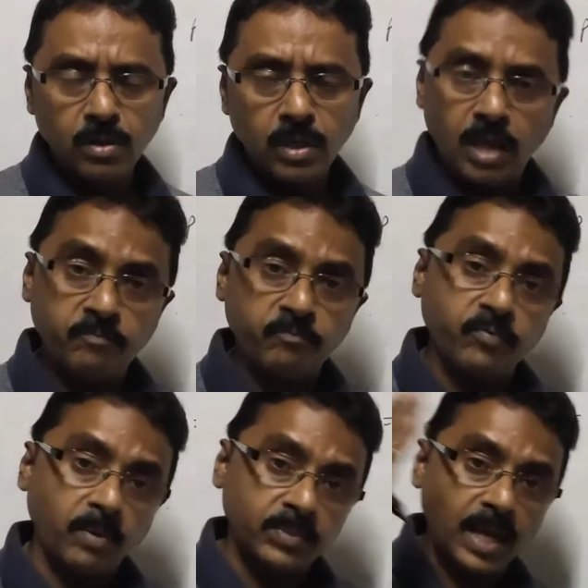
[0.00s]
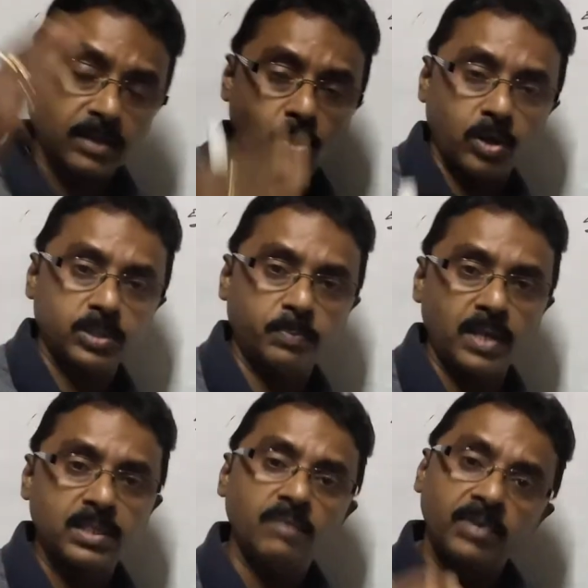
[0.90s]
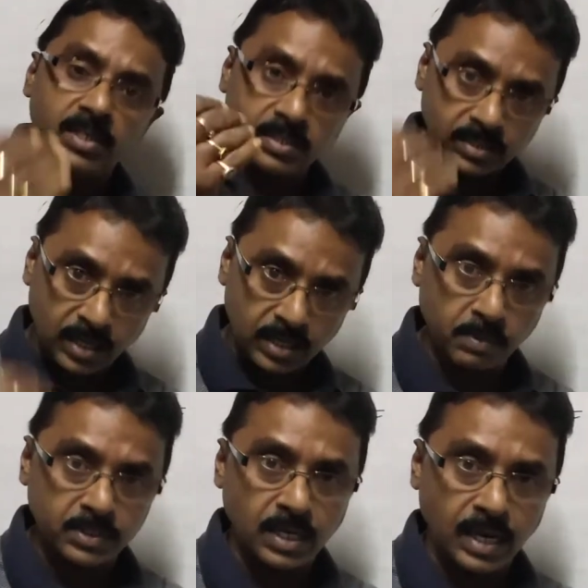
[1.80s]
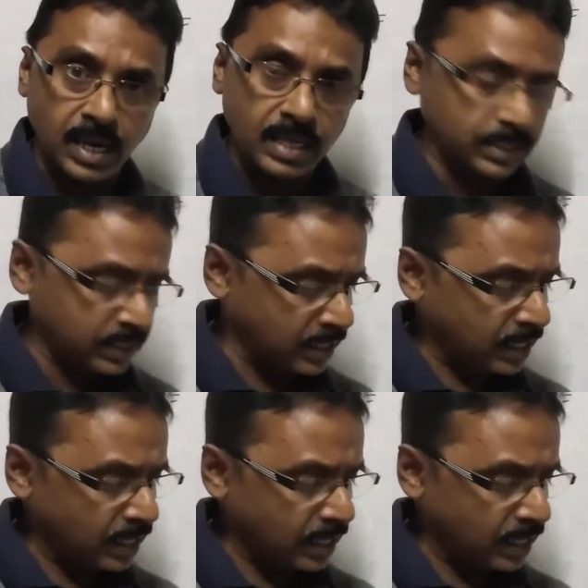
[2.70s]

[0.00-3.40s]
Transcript: If from that cost price, if it is 30% less